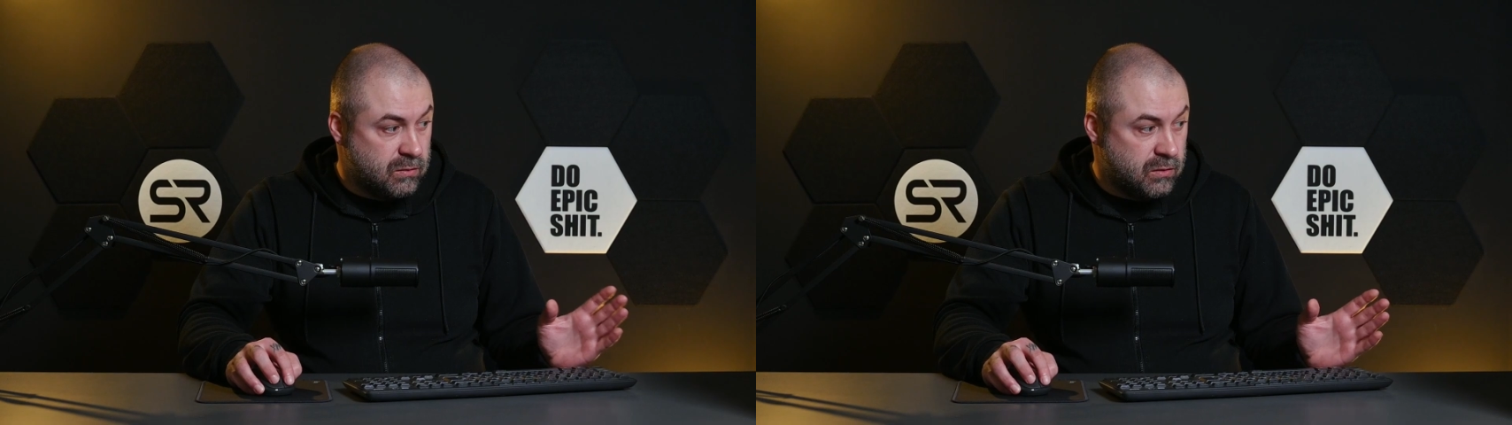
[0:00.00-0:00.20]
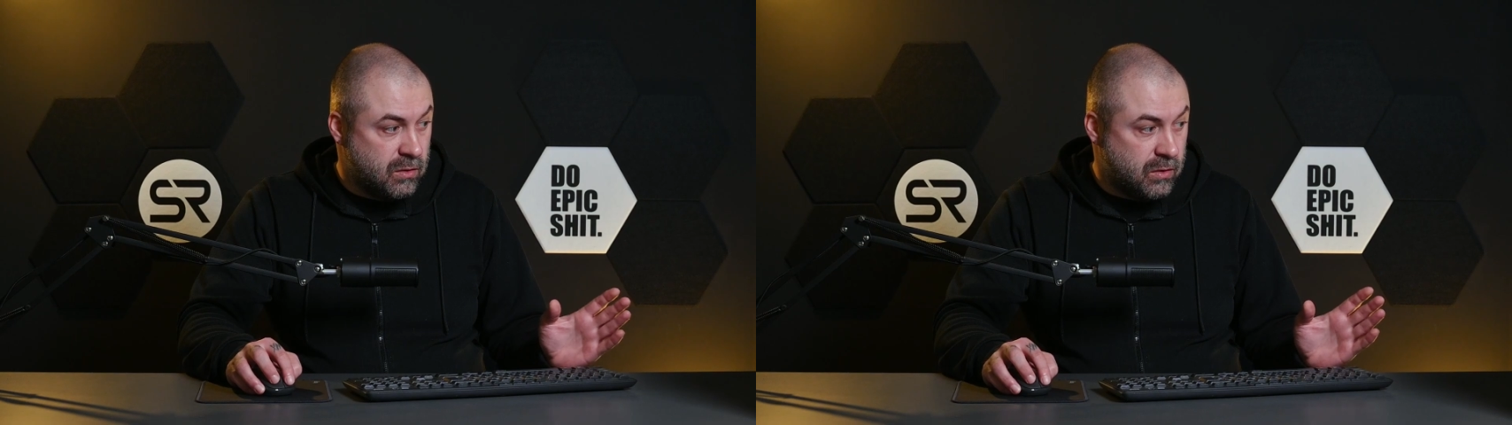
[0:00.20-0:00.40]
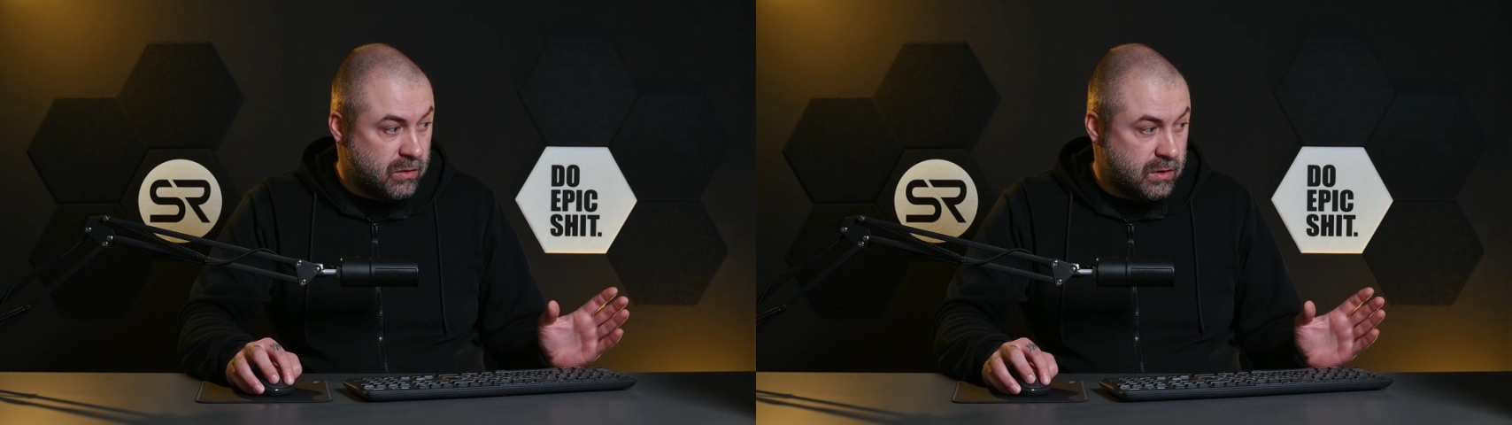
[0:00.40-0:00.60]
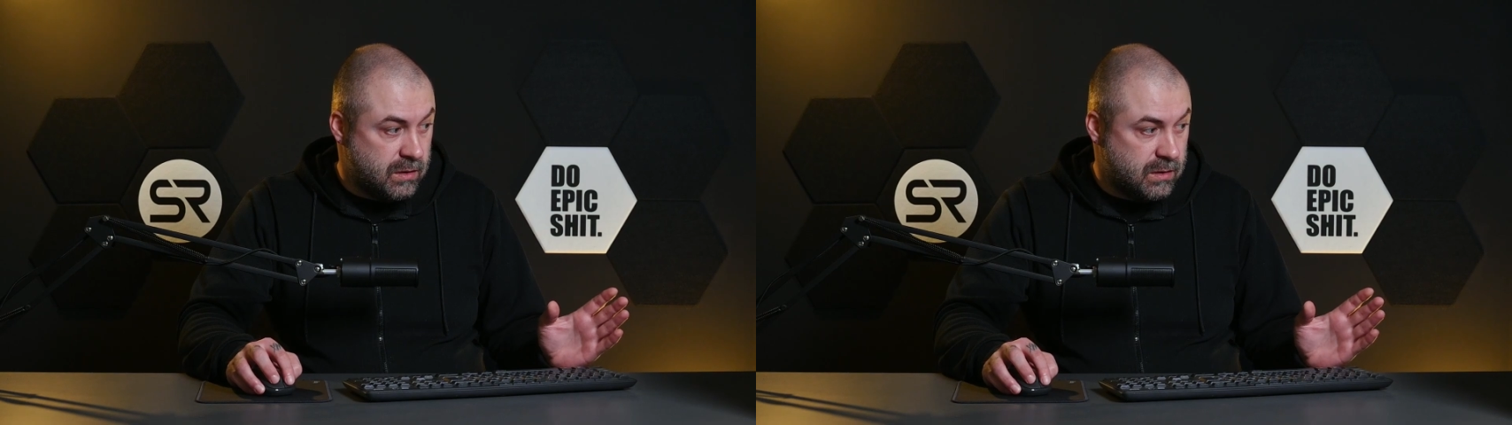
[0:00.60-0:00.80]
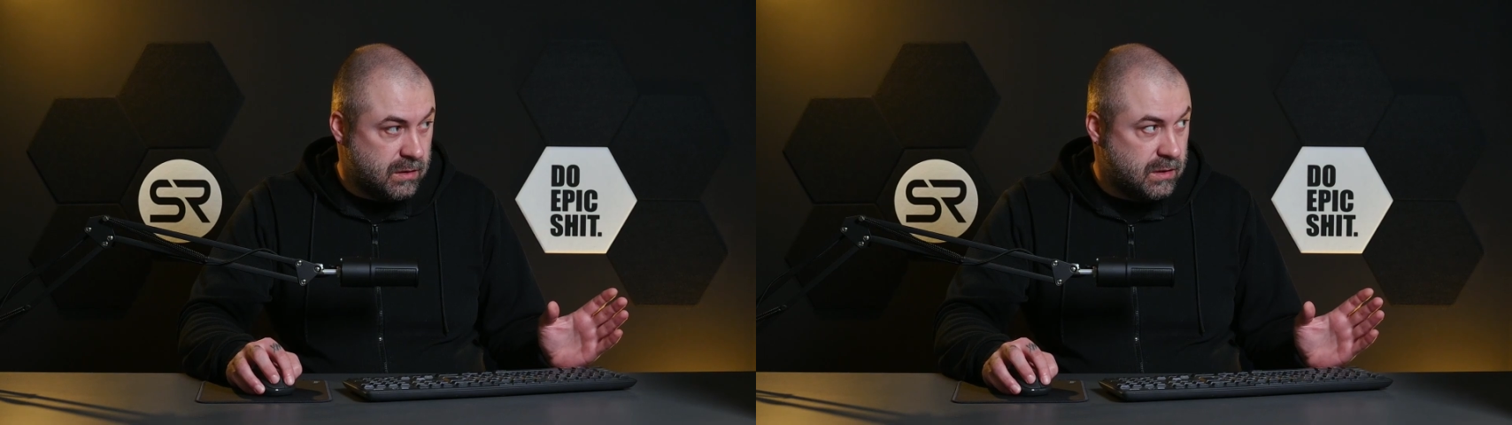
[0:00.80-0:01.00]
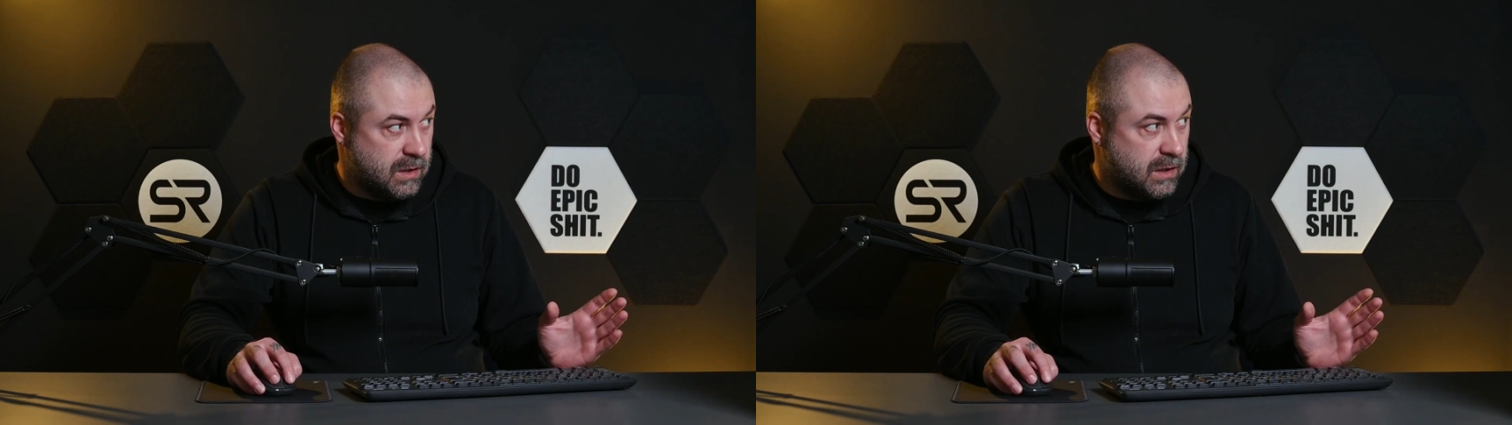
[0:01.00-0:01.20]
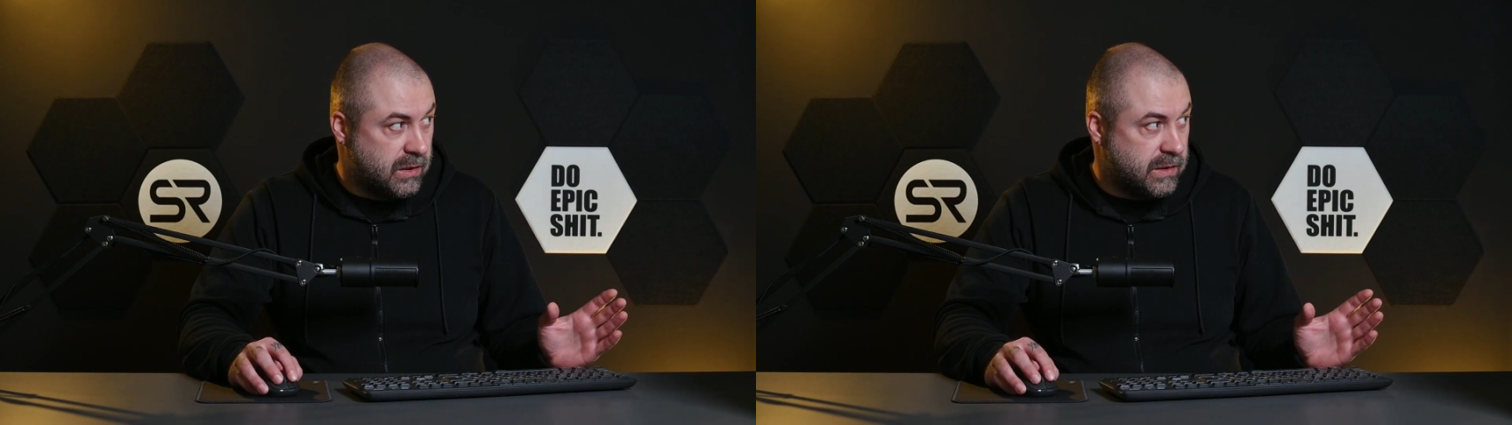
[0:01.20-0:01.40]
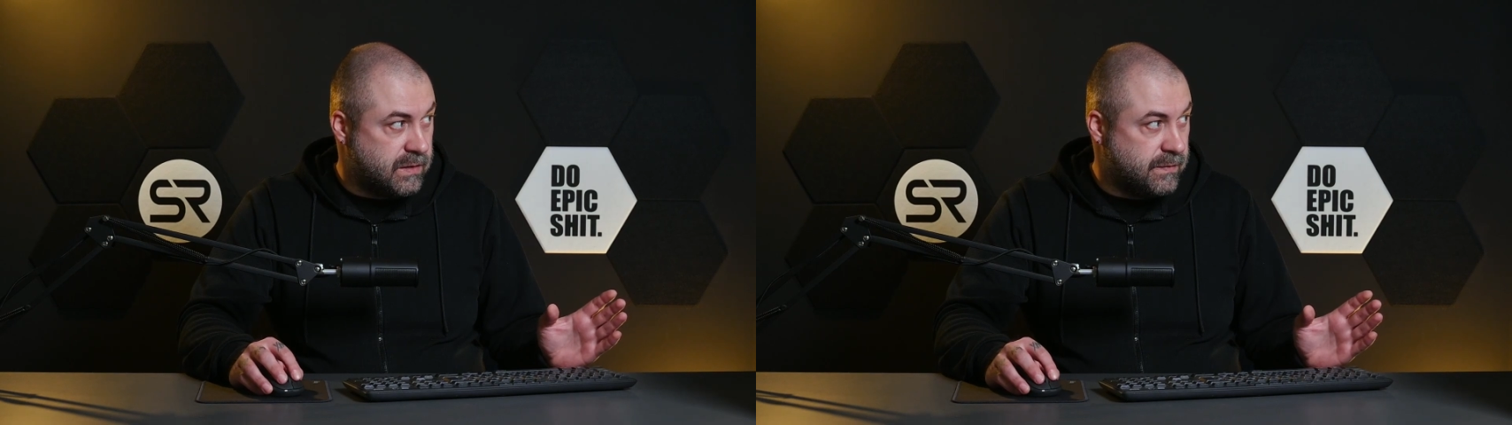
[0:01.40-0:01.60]
to your
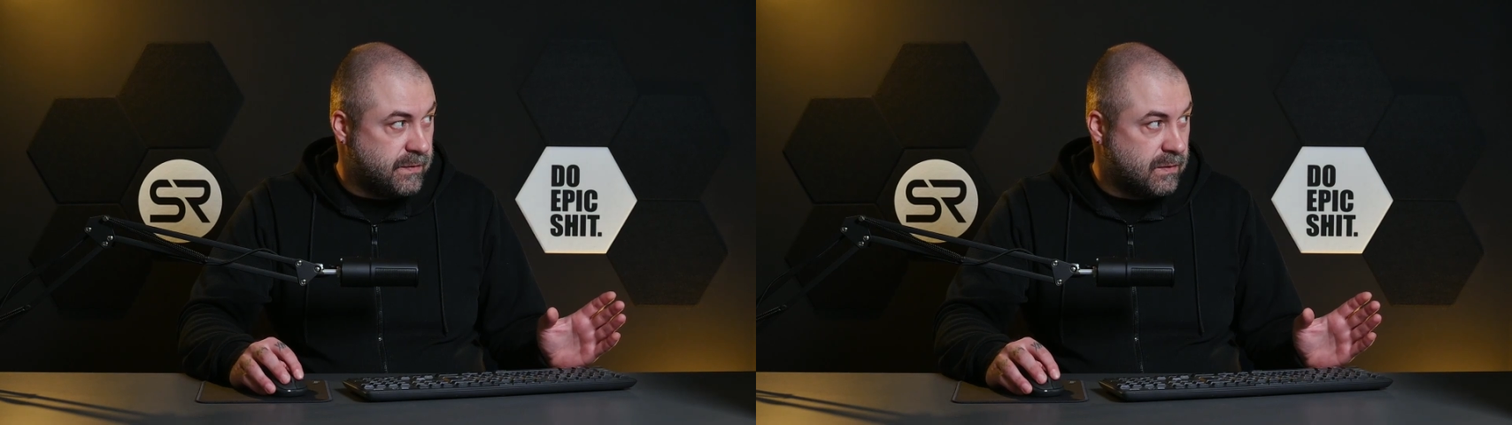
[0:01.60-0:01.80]
Creative